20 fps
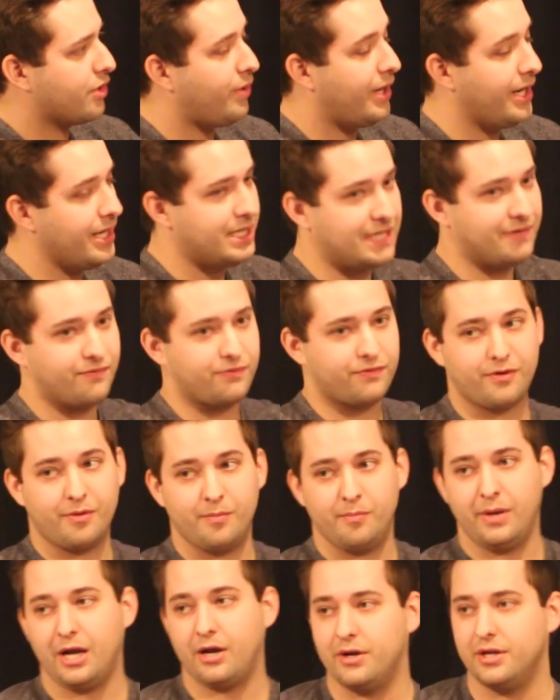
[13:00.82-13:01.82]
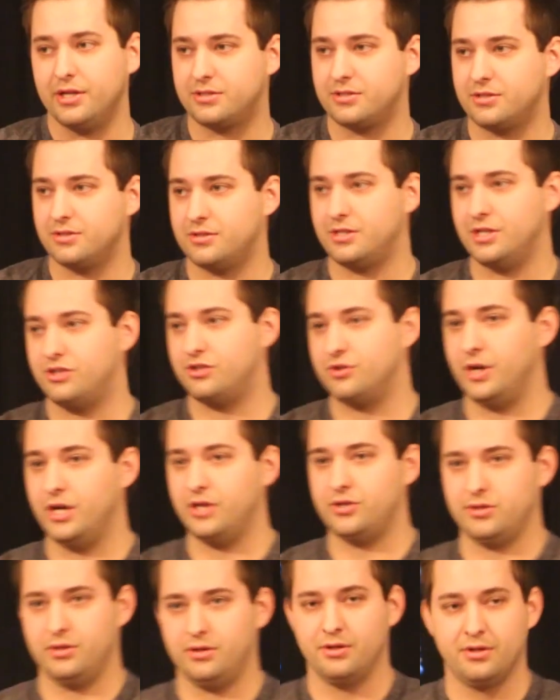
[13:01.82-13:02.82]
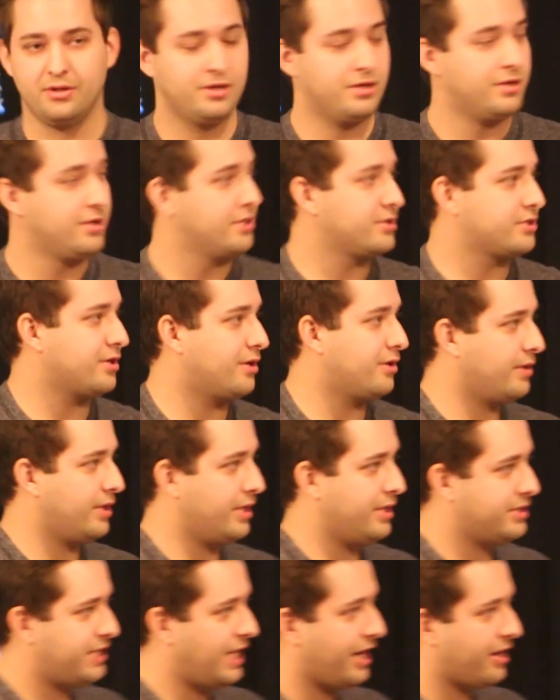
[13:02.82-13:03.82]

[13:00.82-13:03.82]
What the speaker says: quite different from Mary's situation. So in